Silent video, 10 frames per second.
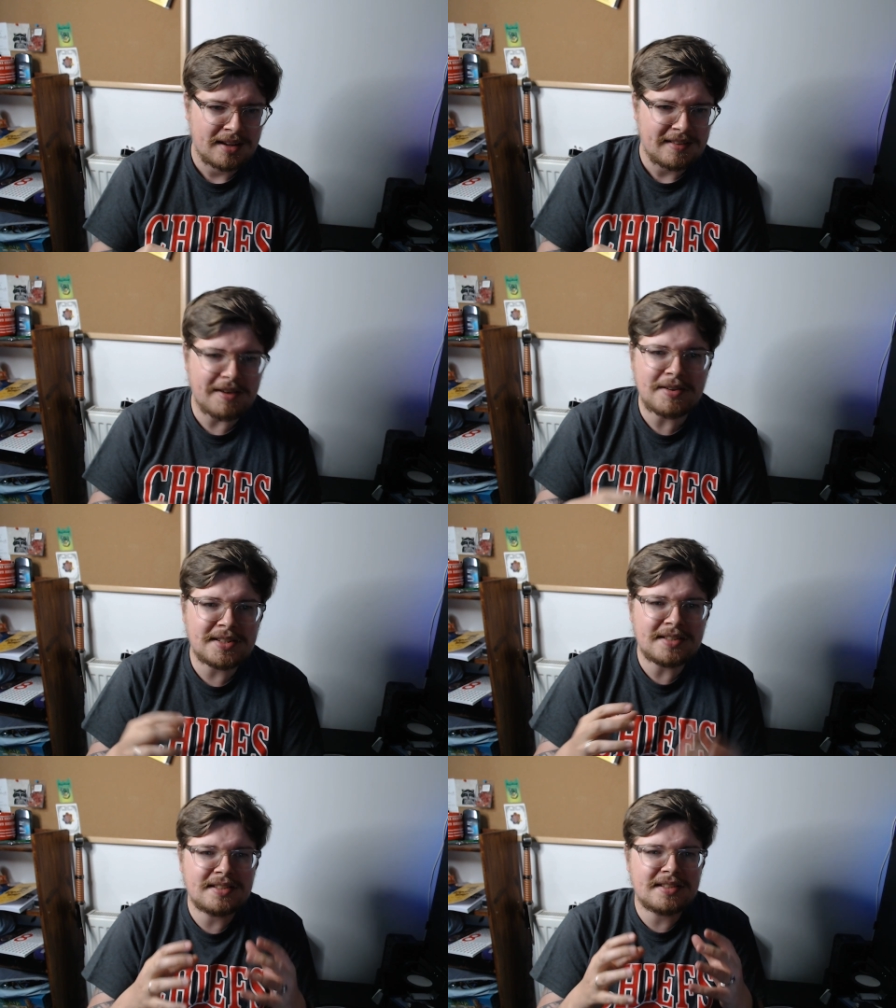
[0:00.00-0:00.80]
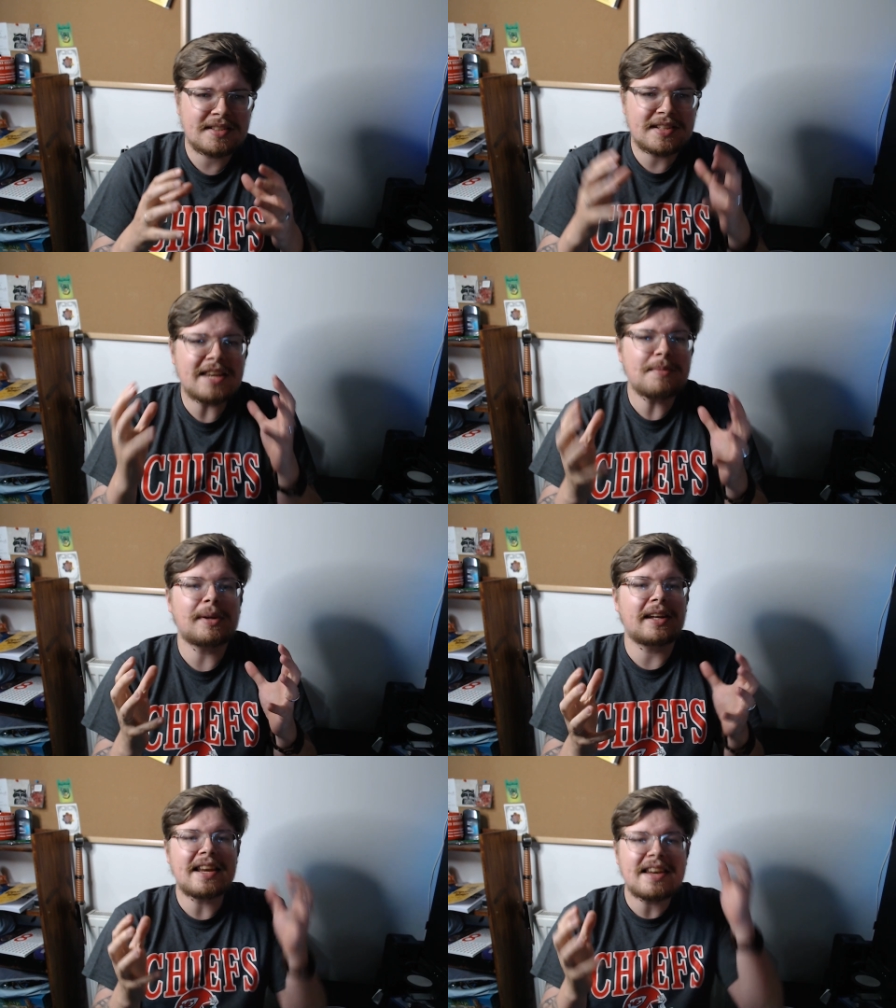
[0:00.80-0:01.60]
There is a
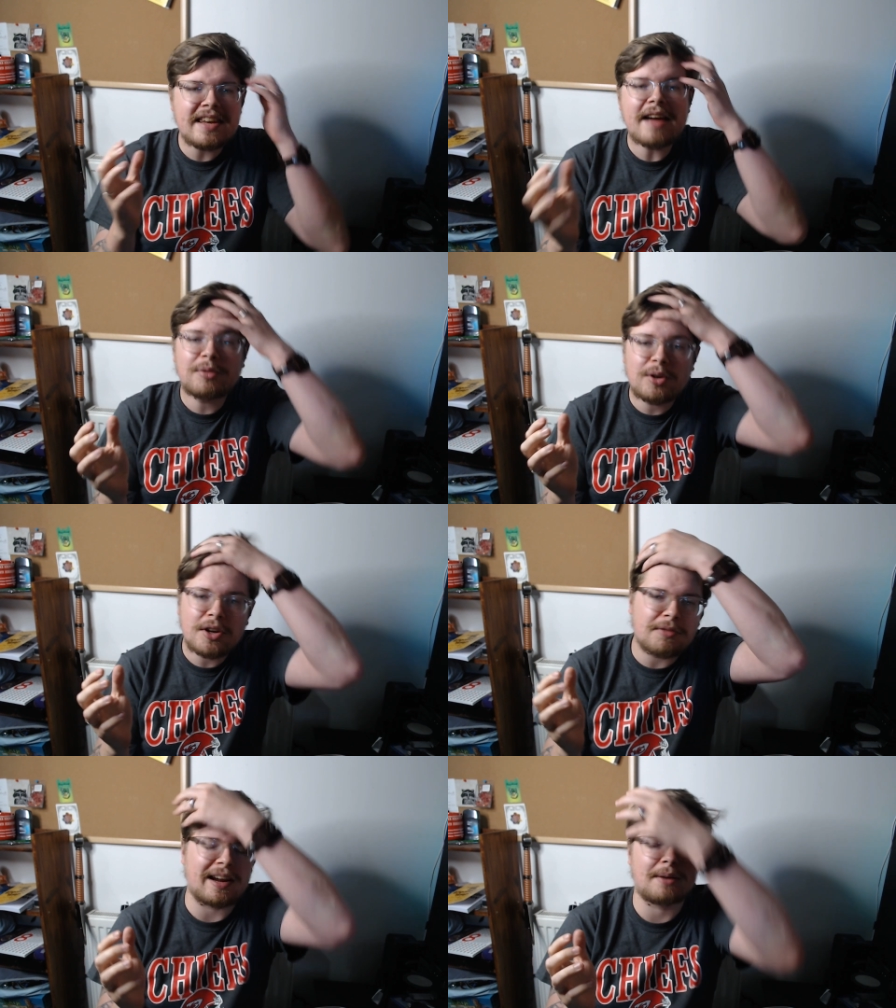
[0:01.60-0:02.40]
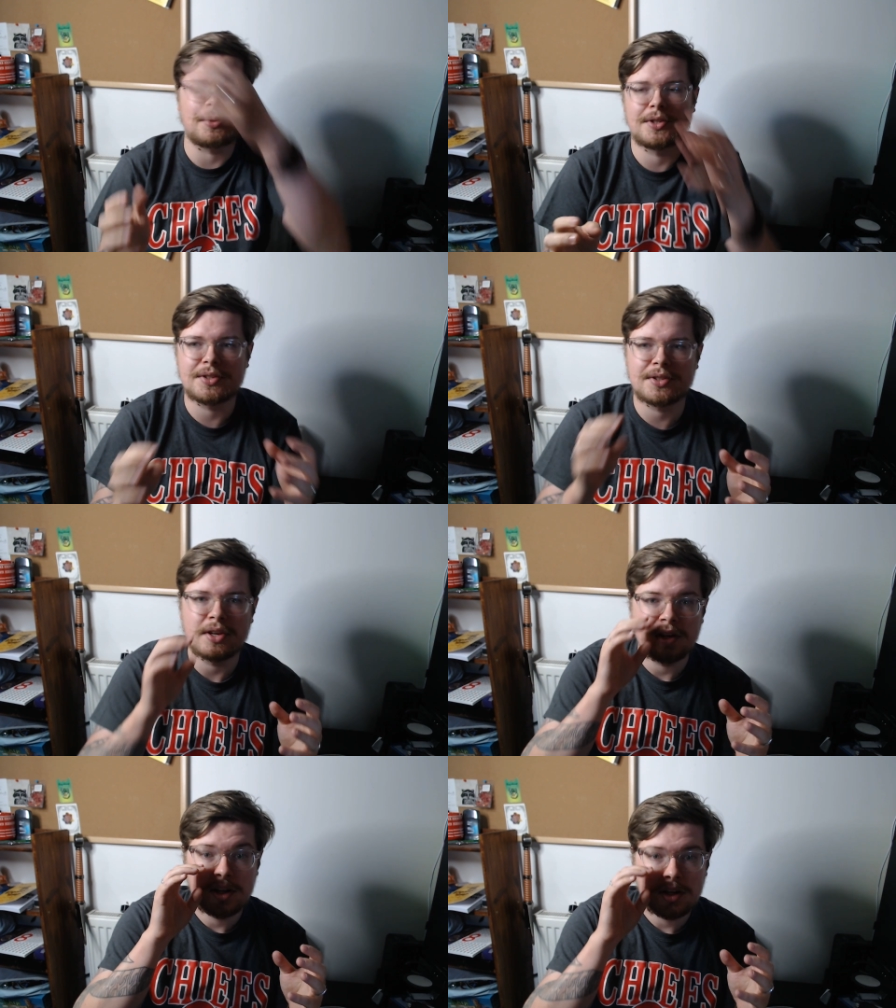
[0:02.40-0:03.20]
seemingly never enough hours
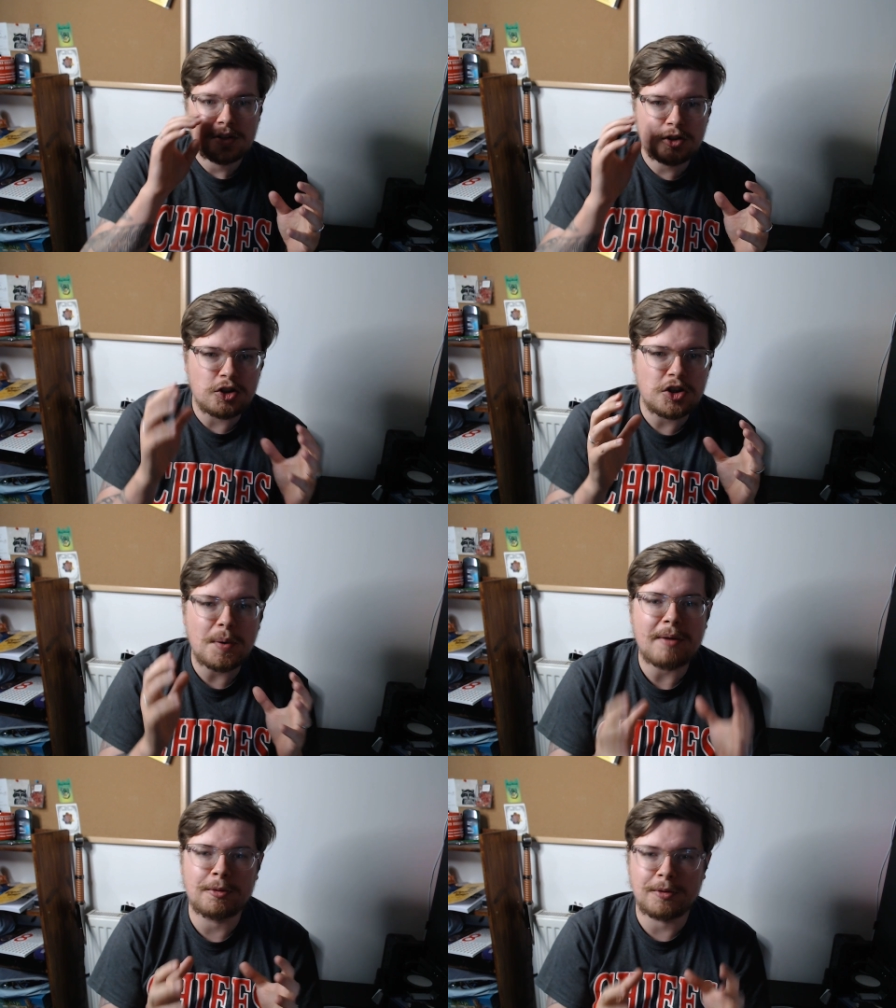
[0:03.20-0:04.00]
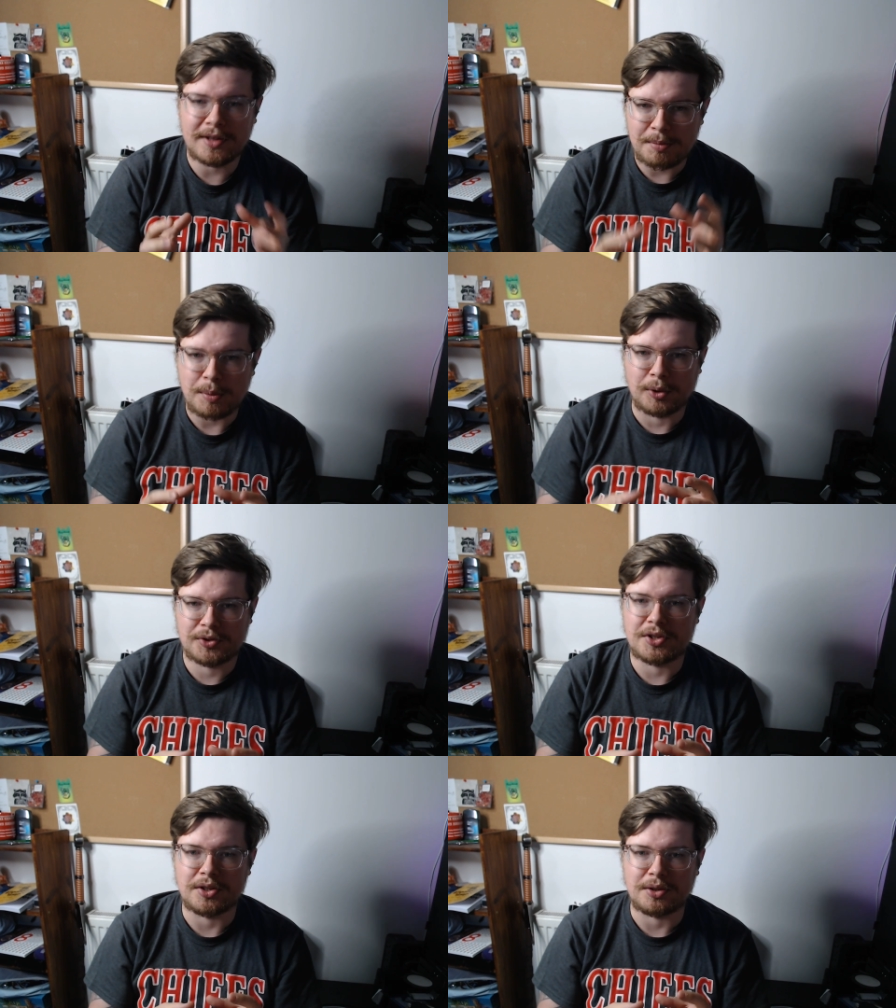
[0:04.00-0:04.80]
to do everything that we want
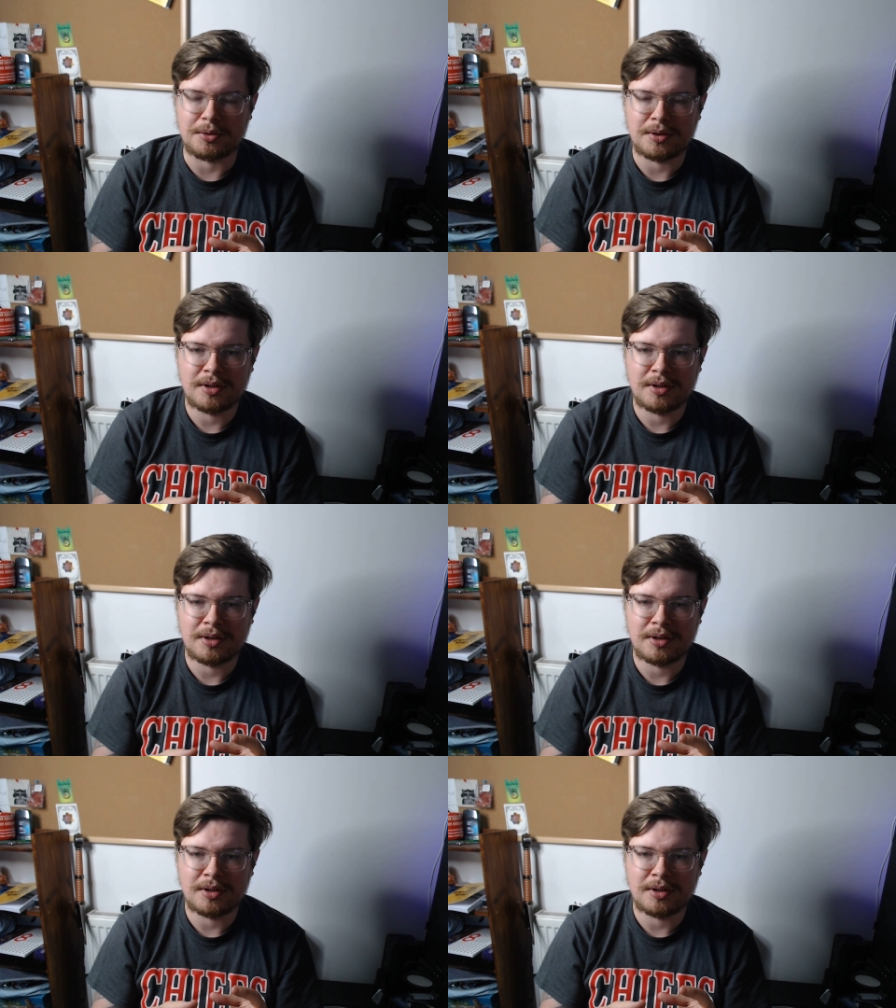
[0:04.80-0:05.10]
to do.